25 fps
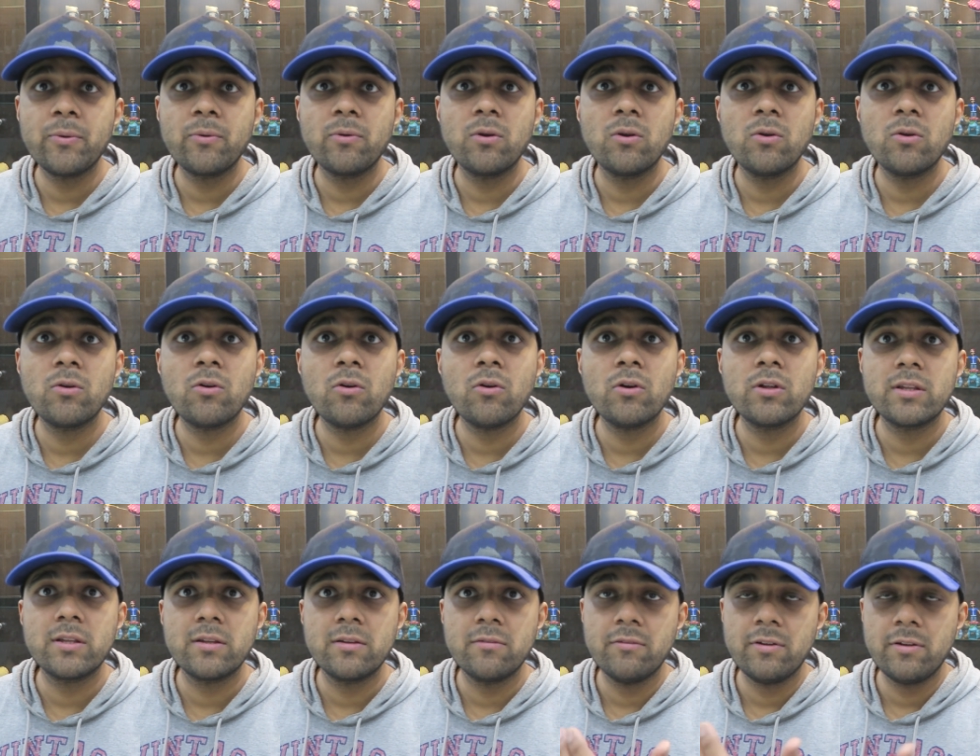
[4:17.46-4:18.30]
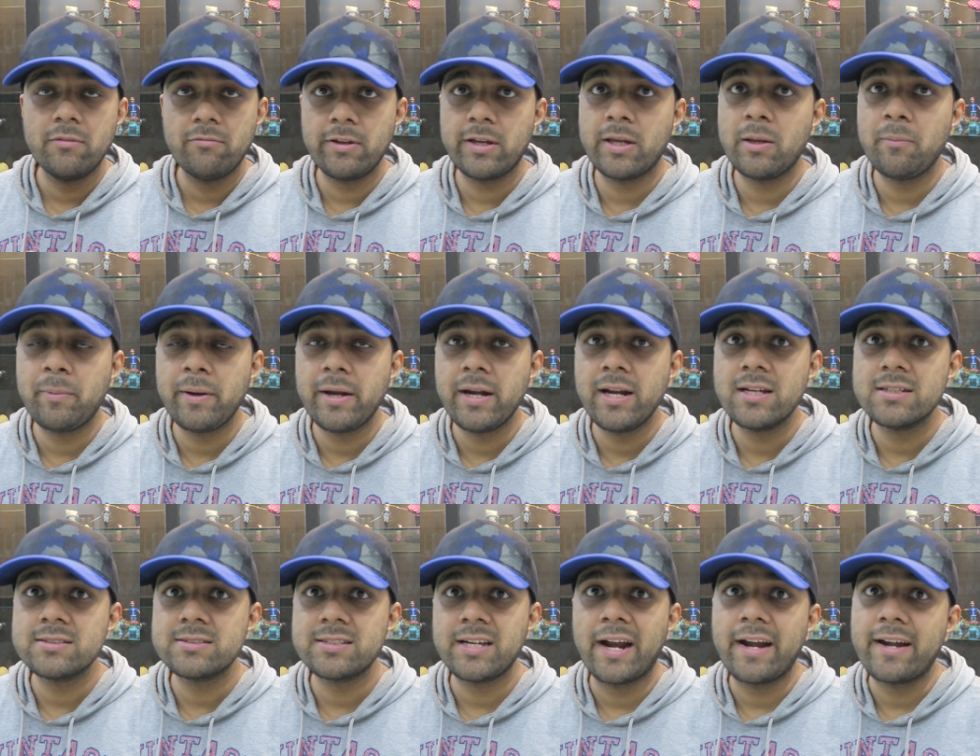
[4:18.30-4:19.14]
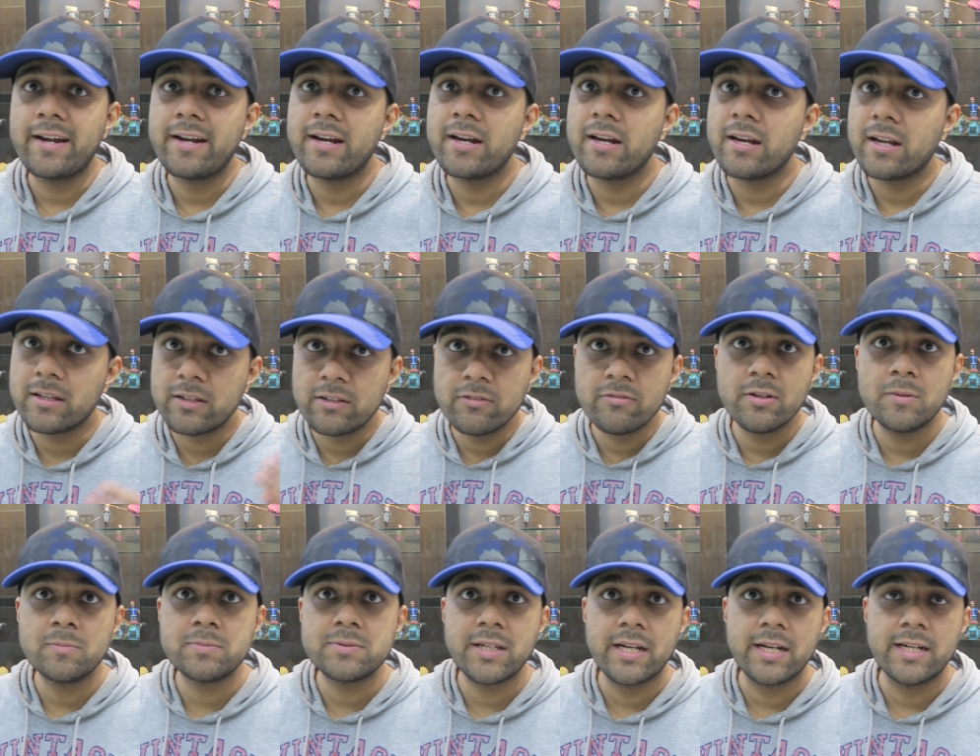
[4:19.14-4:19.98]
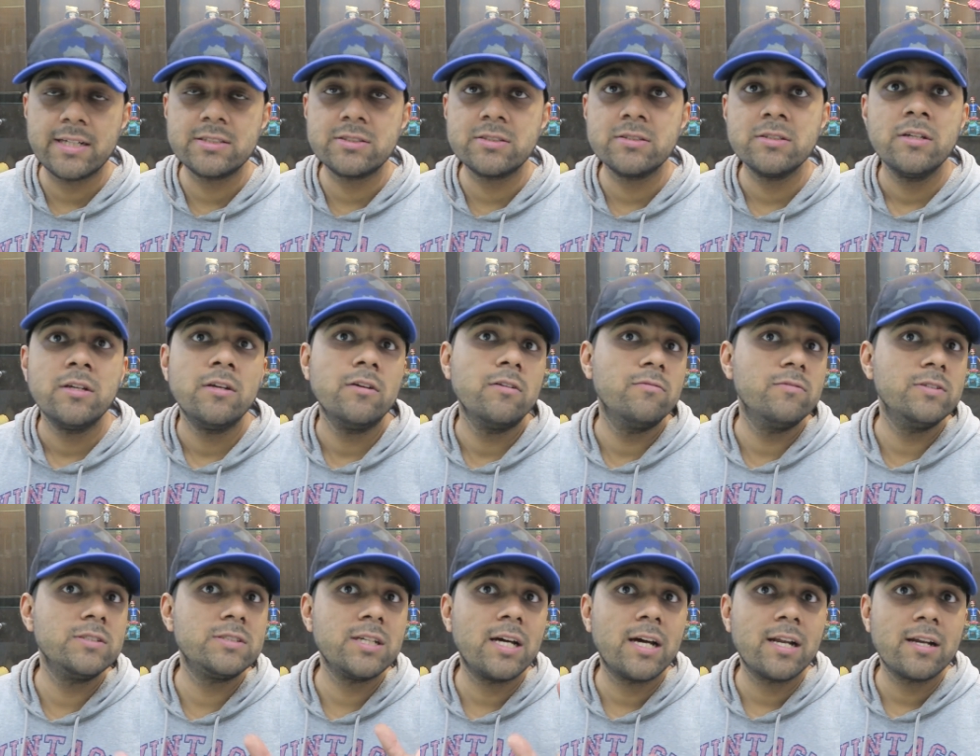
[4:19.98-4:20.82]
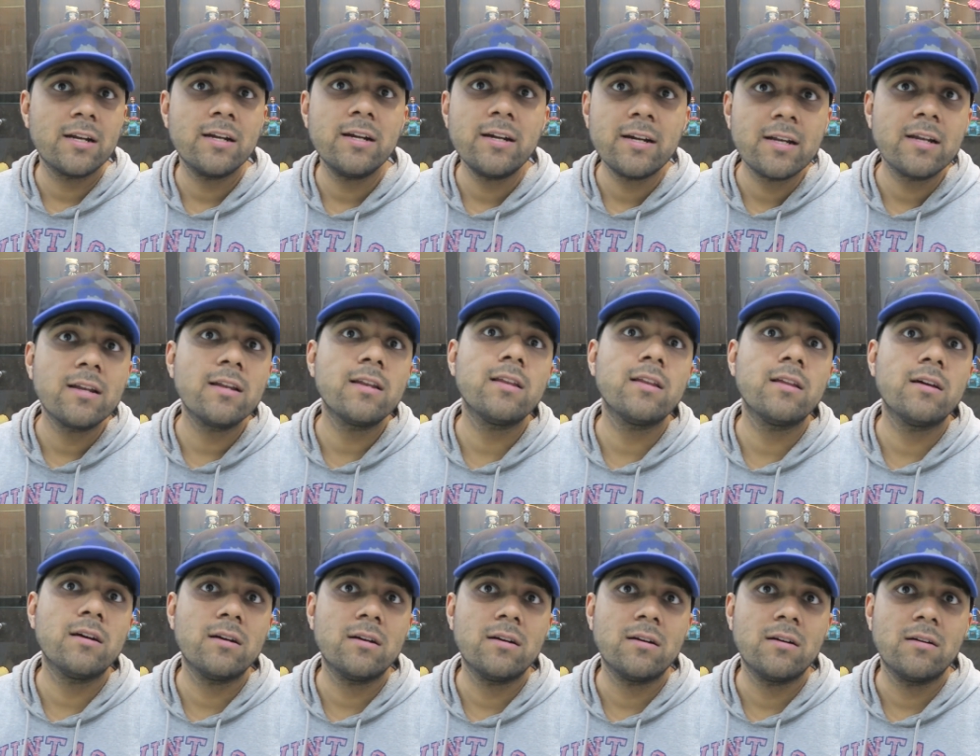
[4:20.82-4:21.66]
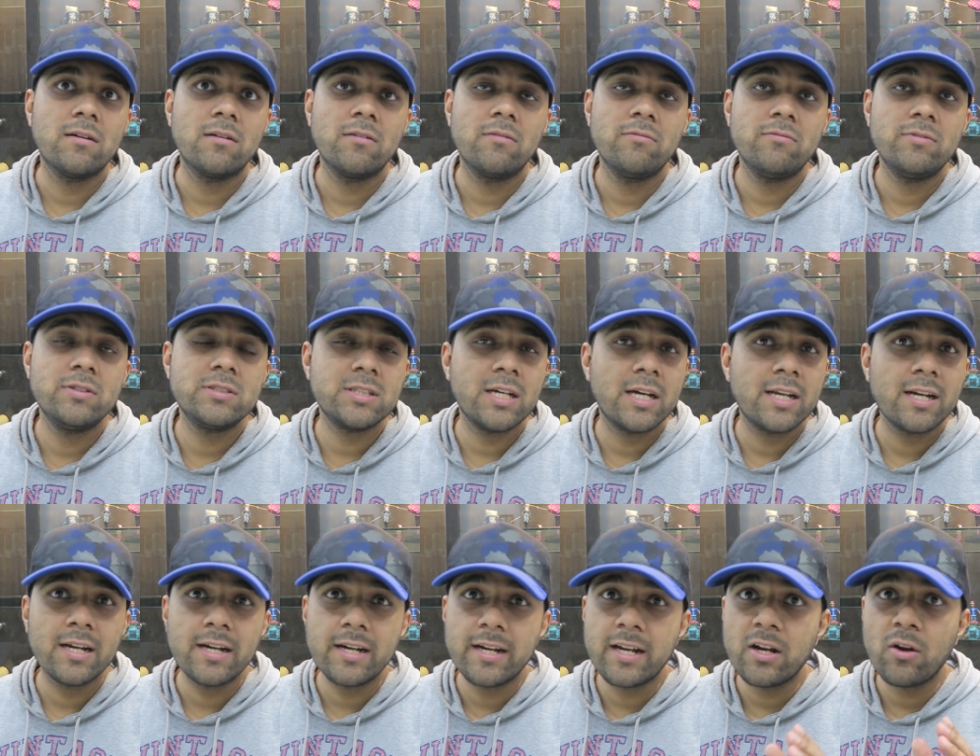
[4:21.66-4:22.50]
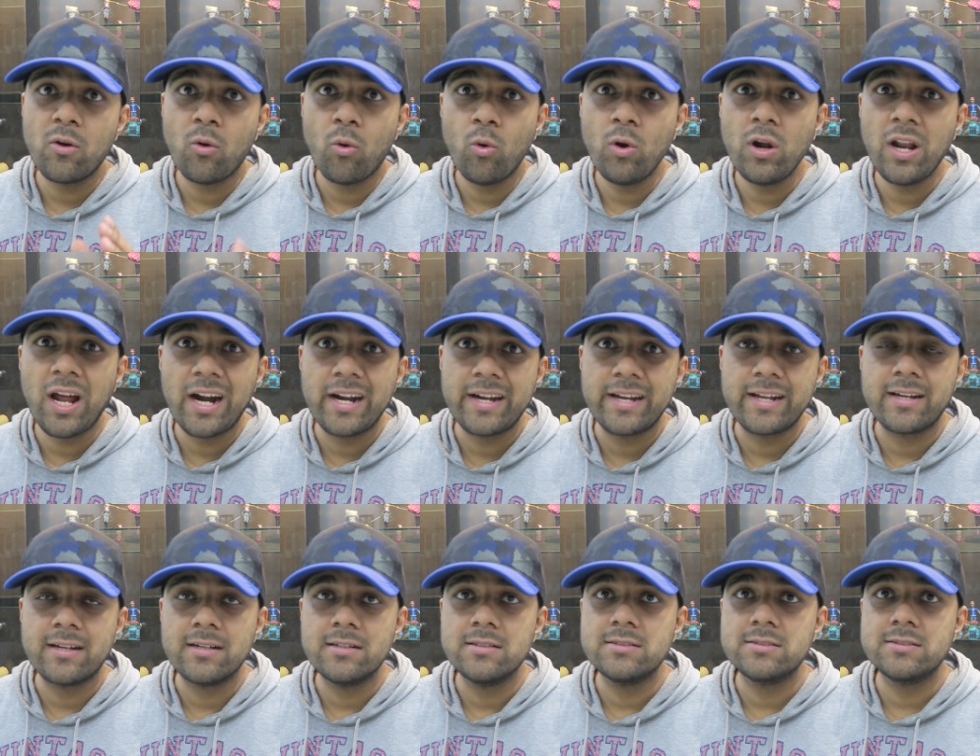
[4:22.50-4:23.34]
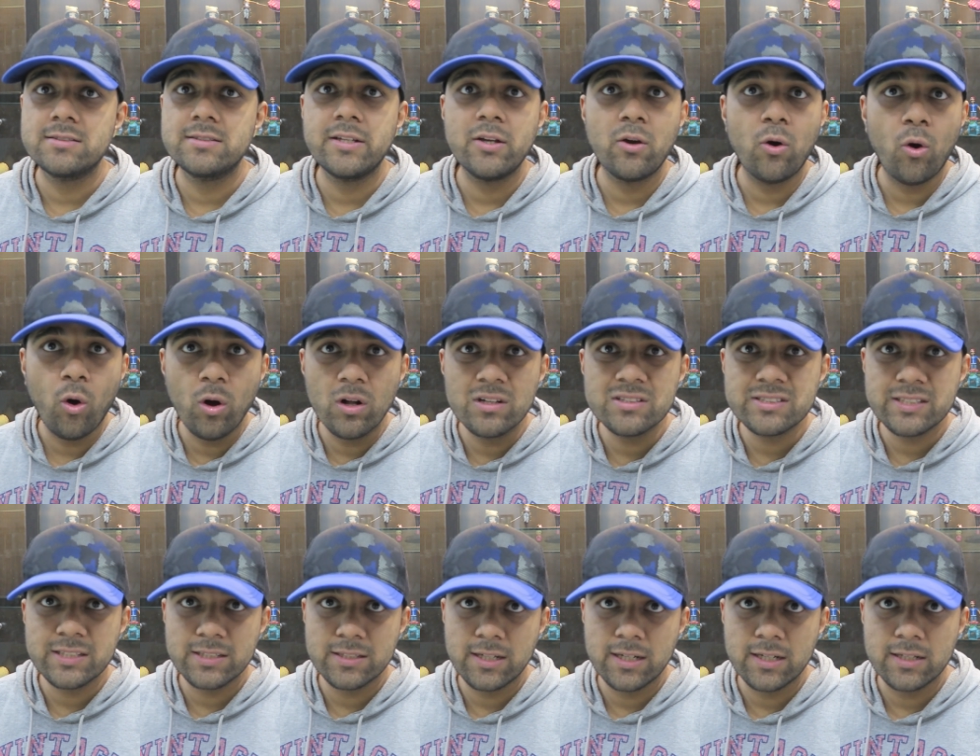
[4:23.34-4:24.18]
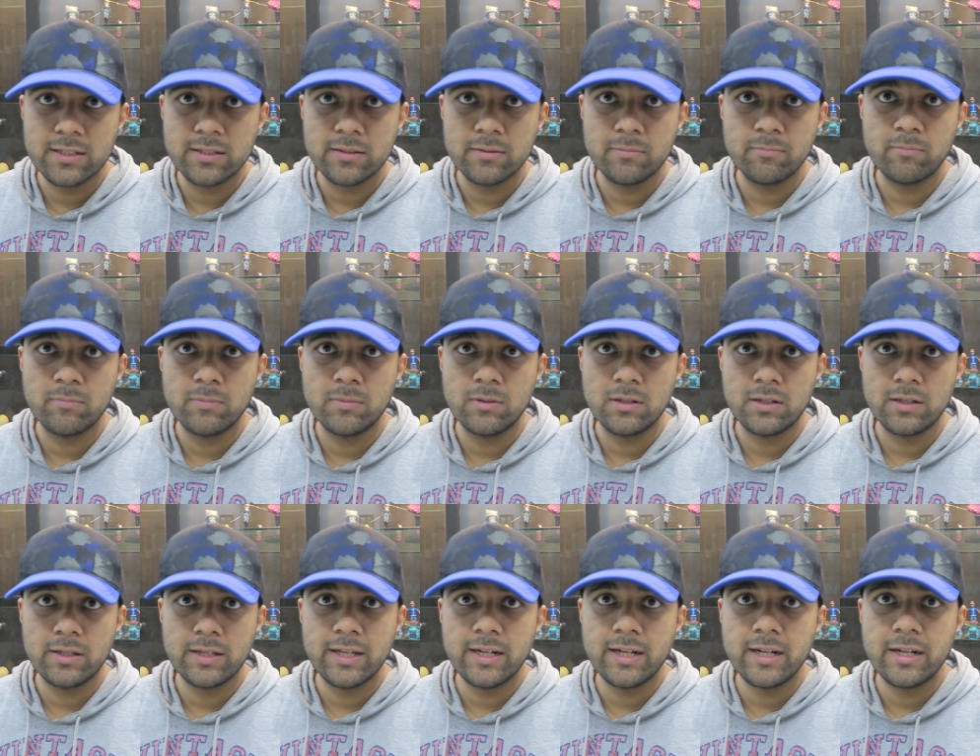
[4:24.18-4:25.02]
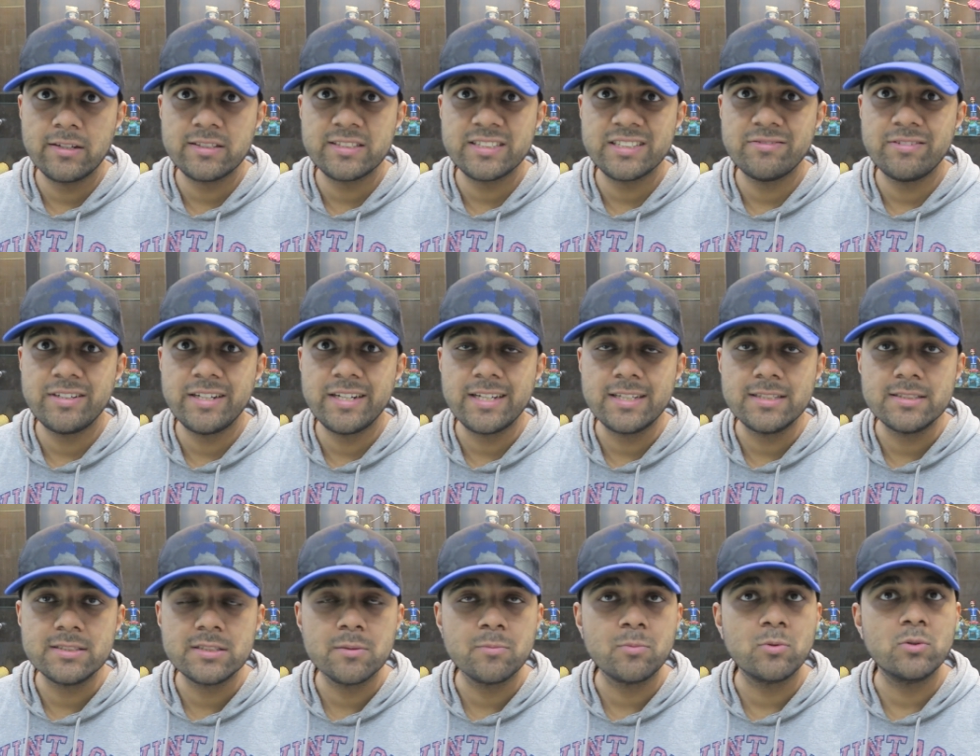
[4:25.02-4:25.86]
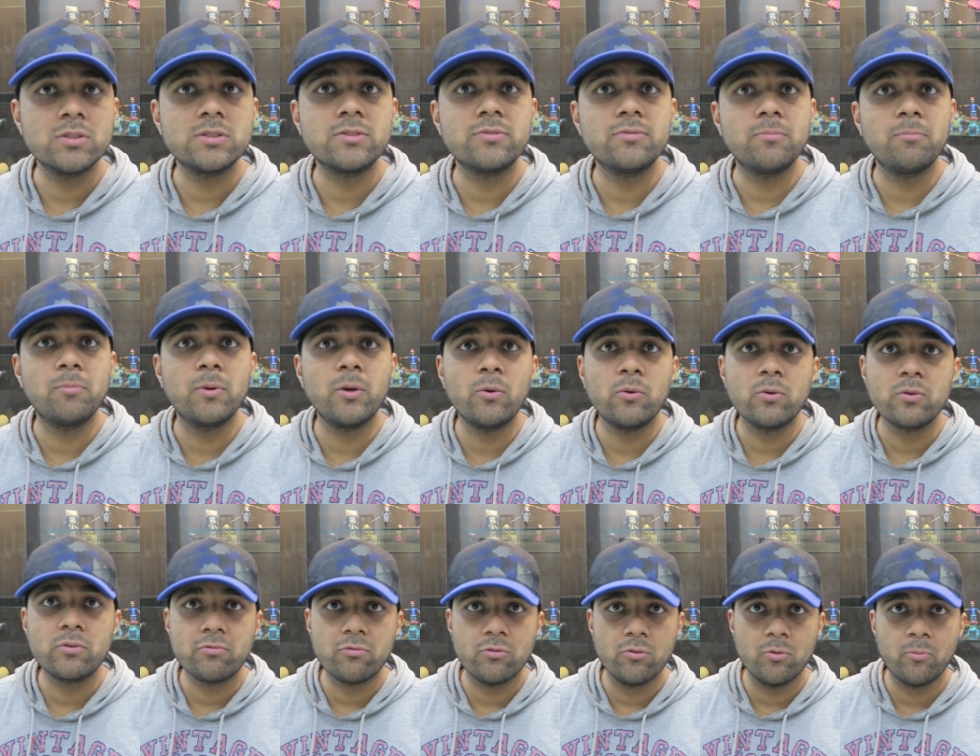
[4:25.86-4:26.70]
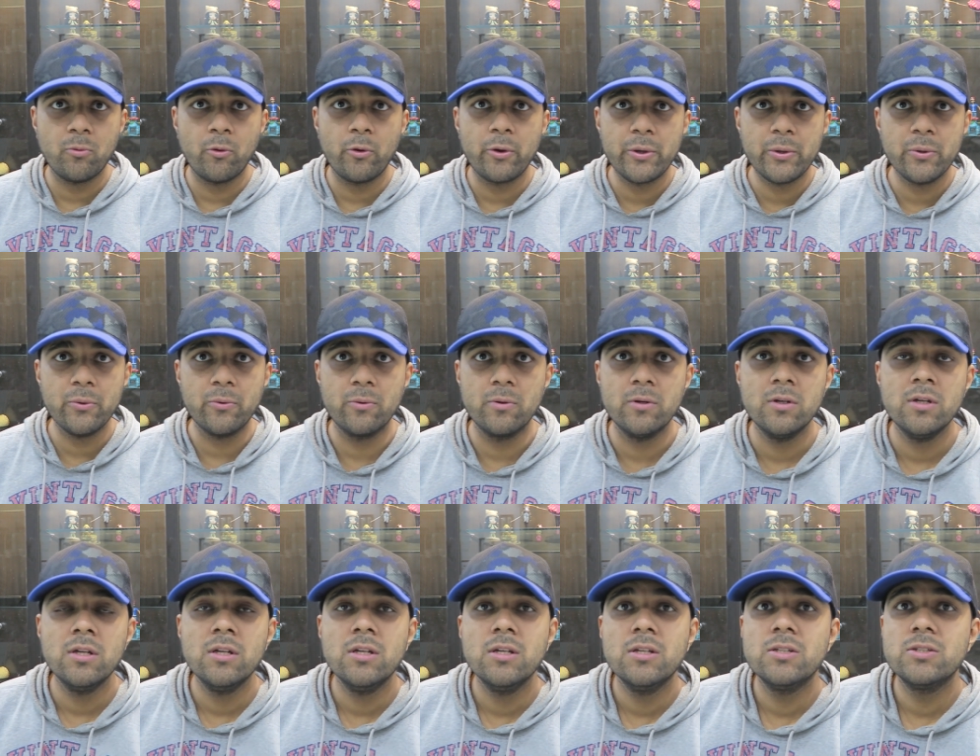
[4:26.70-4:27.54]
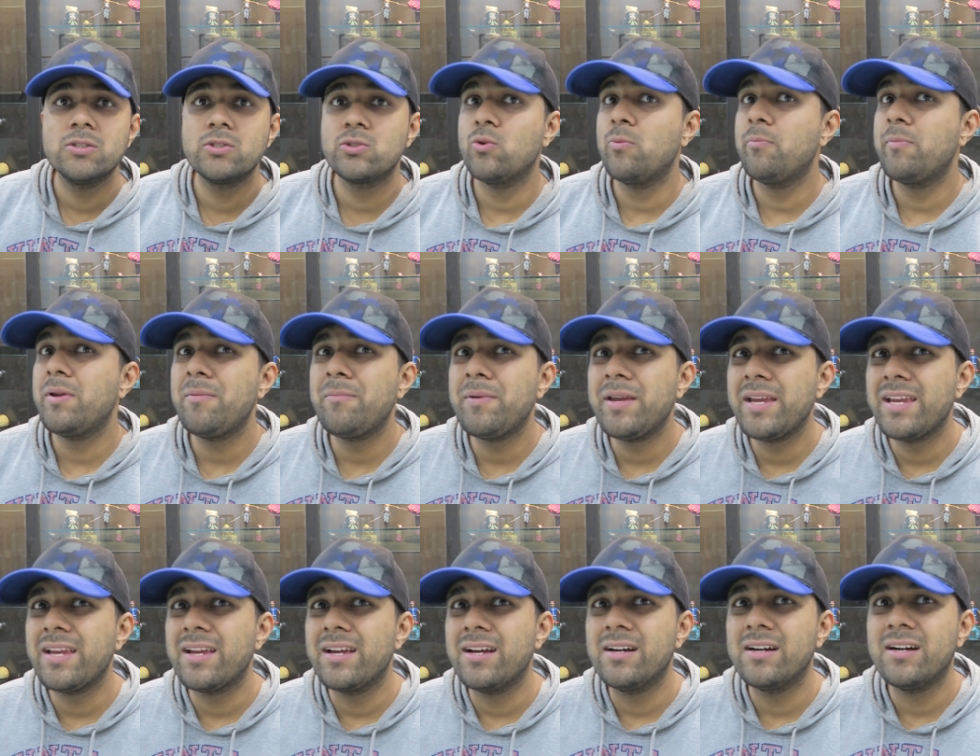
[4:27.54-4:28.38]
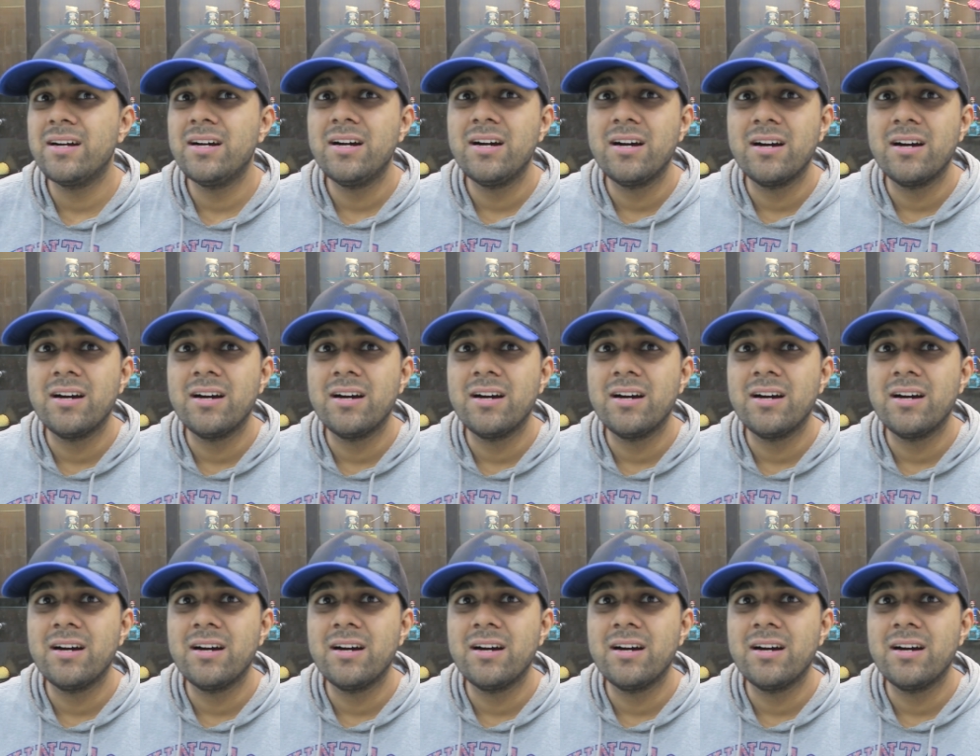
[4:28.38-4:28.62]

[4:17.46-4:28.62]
you look on Wikipedia site and other websites which are a little old articles, they all say that the Kirin 710 supports Bluetooth 4.2. So maybe